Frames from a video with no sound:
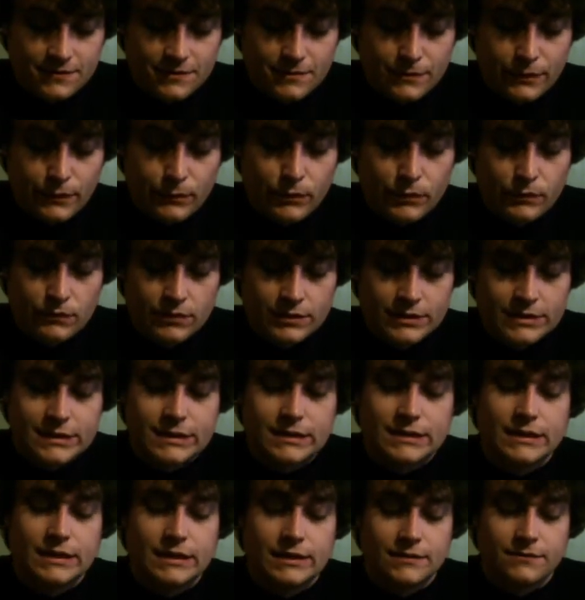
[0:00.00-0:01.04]
Heavy metal
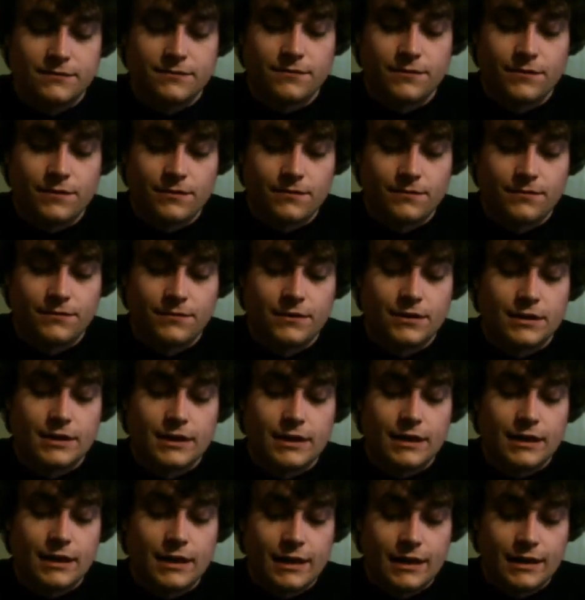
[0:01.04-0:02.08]
horror from the
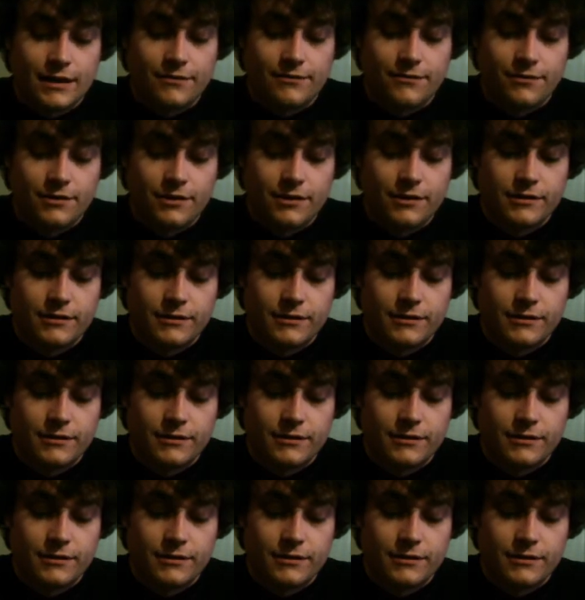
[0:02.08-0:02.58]
80s.